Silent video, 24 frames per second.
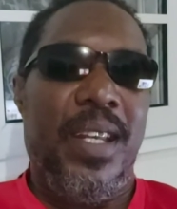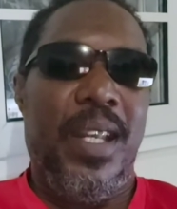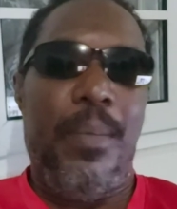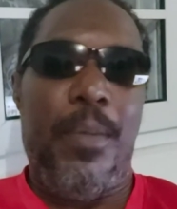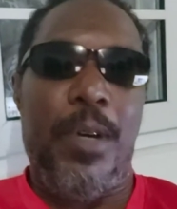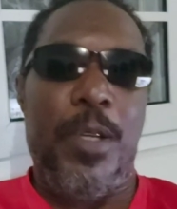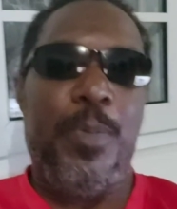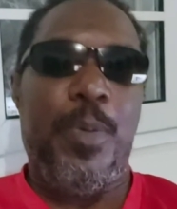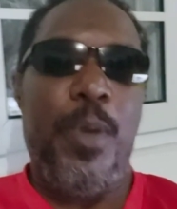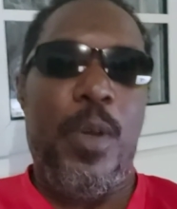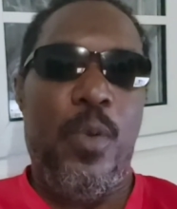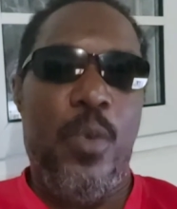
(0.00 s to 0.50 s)
There
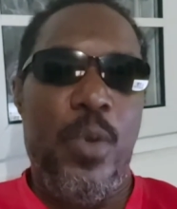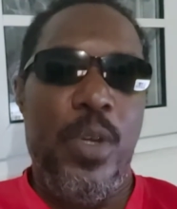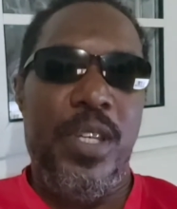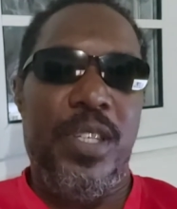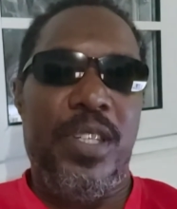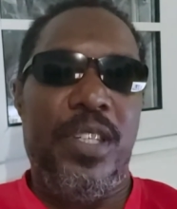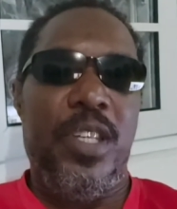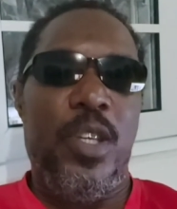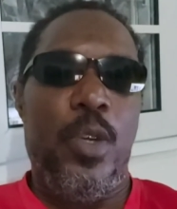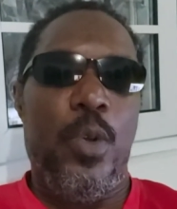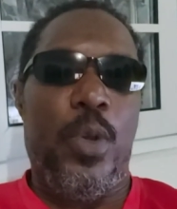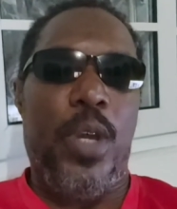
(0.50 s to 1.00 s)
must be a
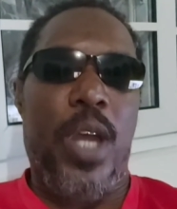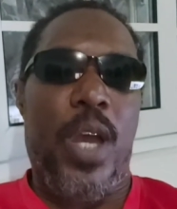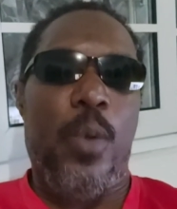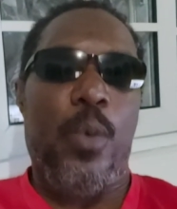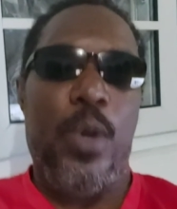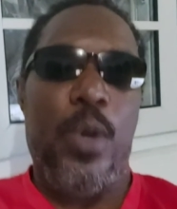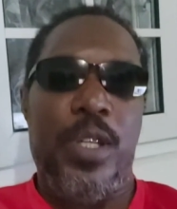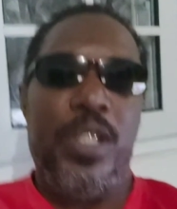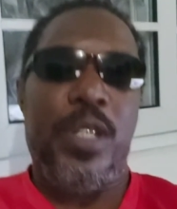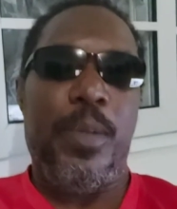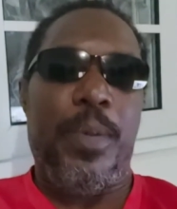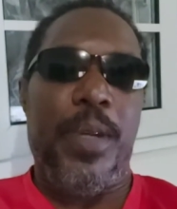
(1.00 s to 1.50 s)
reason the
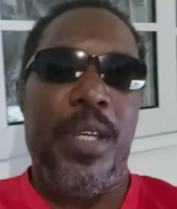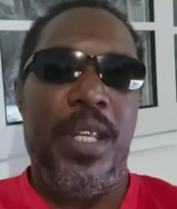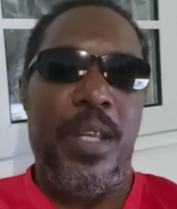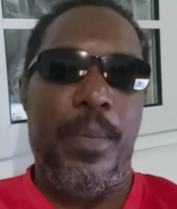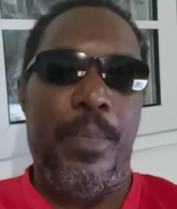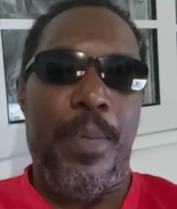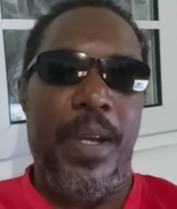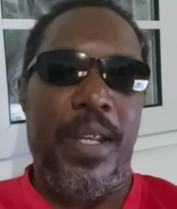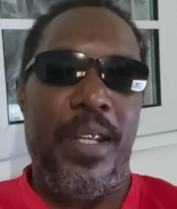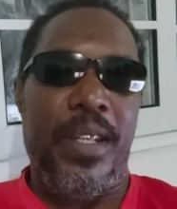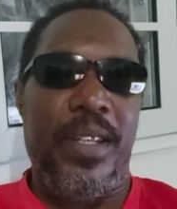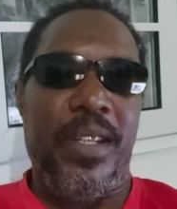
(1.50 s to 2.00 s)
UK wanted to be
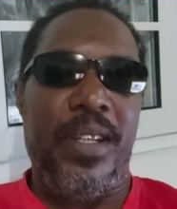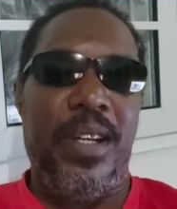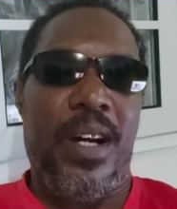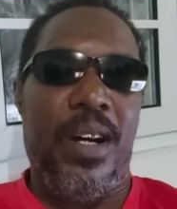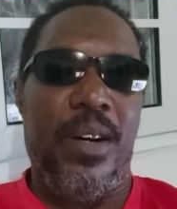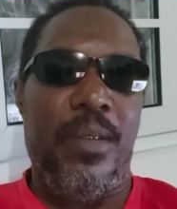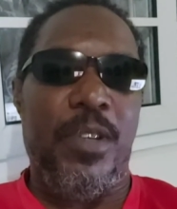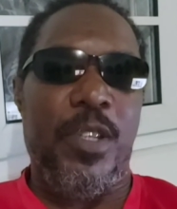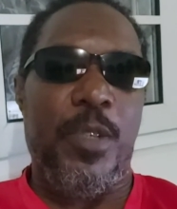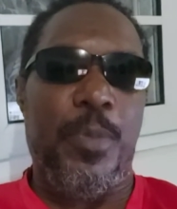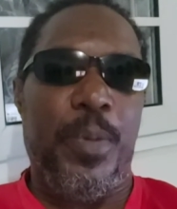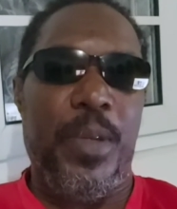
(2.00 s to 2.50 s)
independent. It
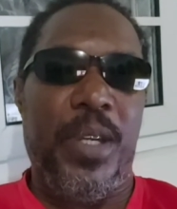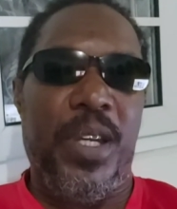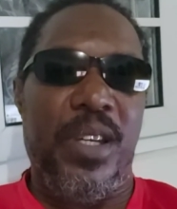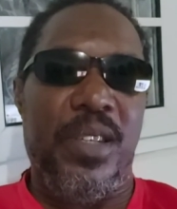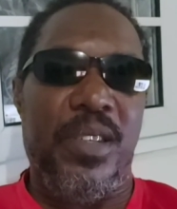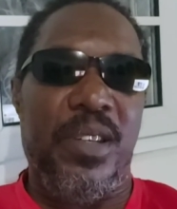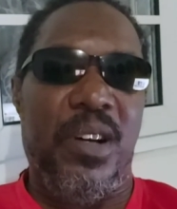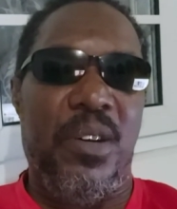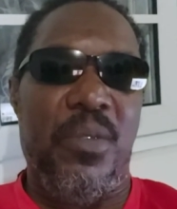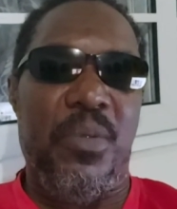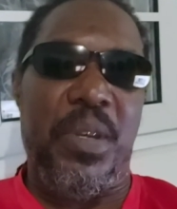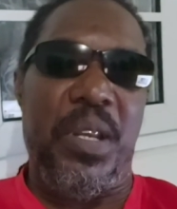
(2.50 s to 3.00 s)
can't just be
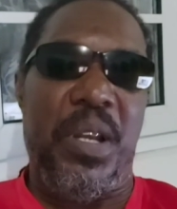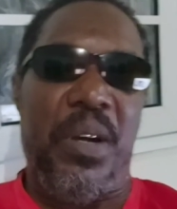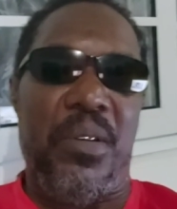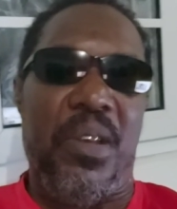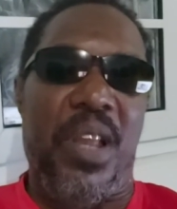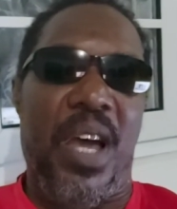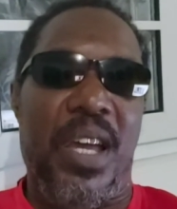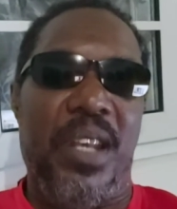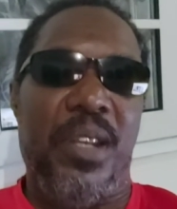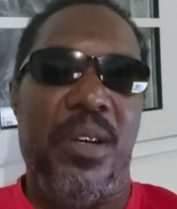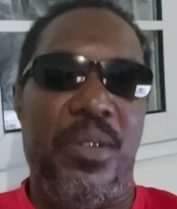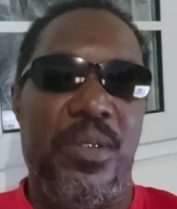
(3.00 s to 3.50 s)
because, oh, we
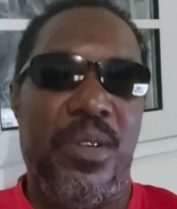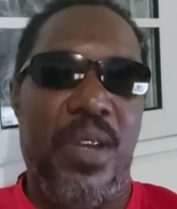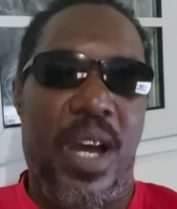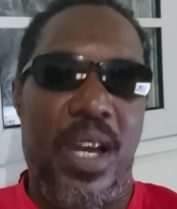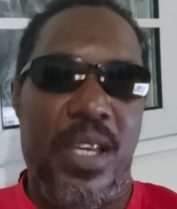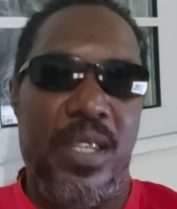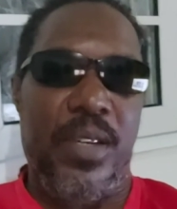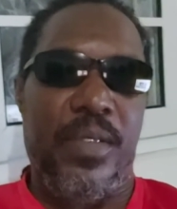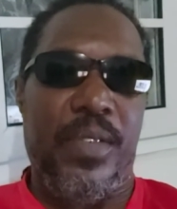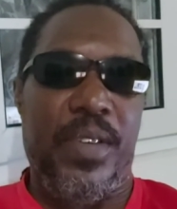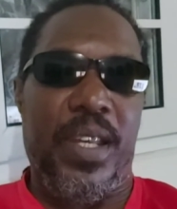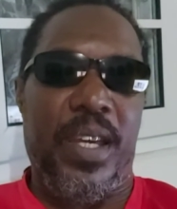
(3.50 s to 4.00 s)
don't like those
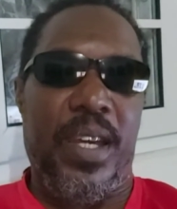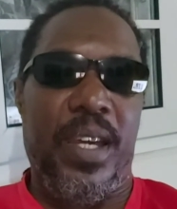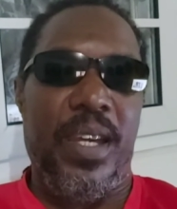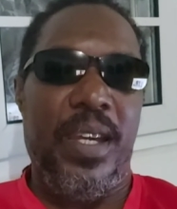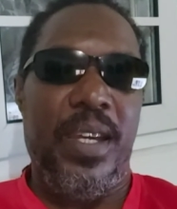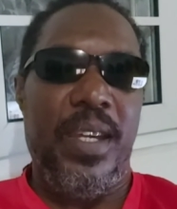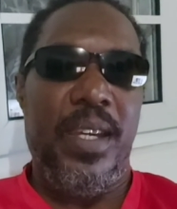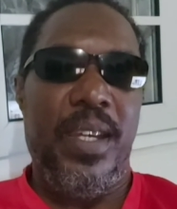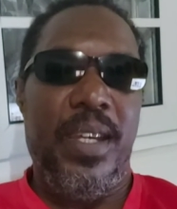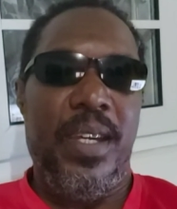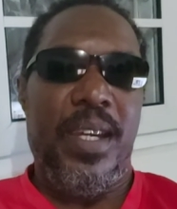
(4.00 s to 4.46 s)
guys over there.